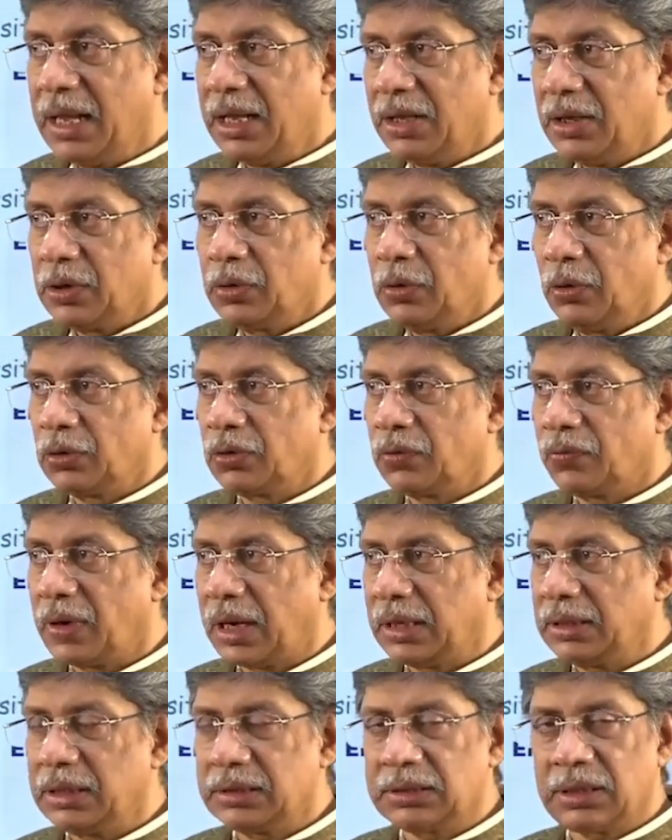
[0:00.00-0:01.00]
you're going to
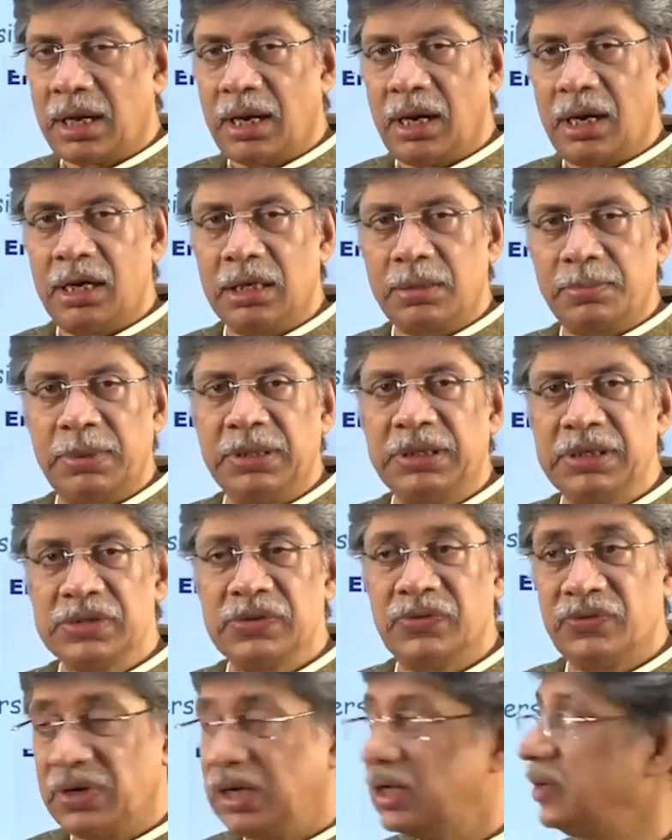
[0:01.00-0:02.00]
find that the heartbeat is
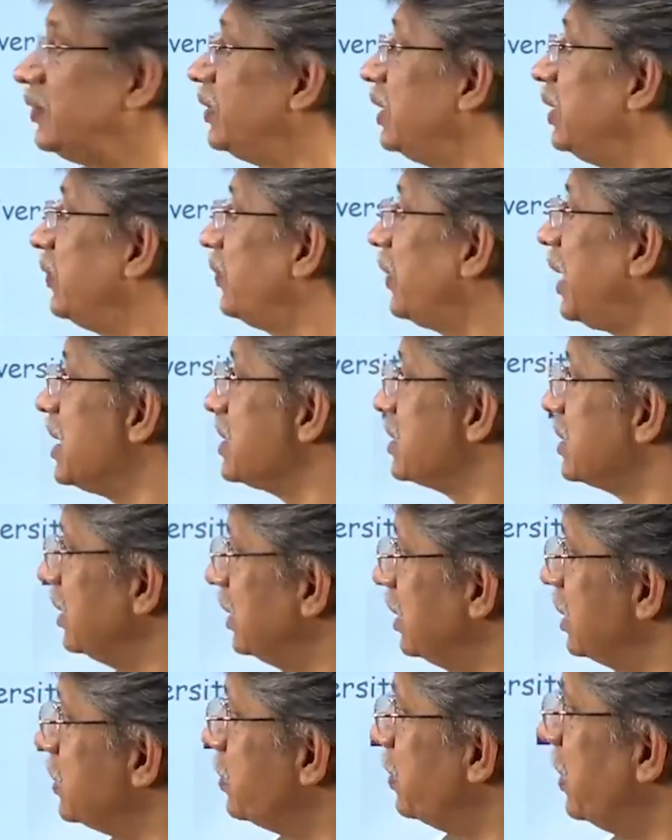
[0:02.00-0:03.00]
very, very fast in
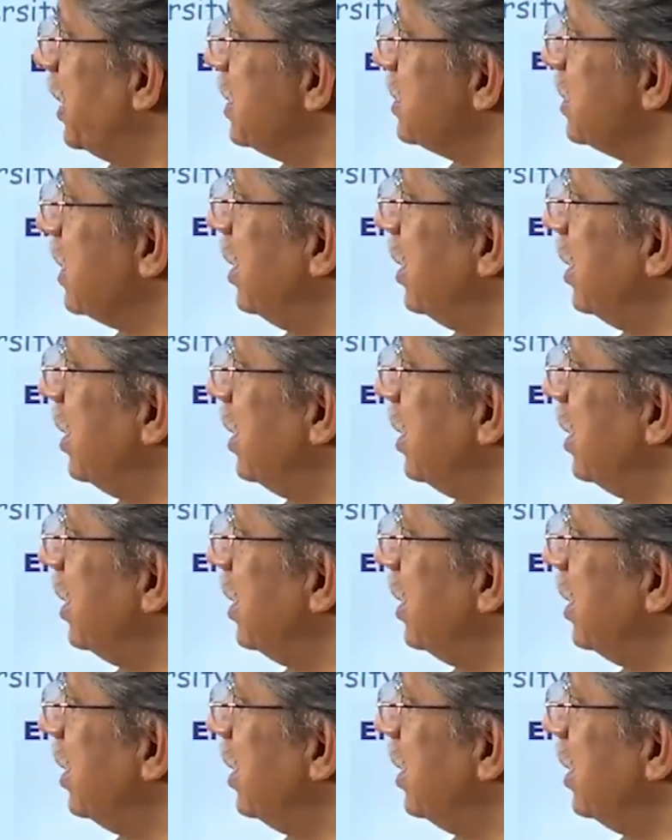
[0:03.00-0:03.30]
this place.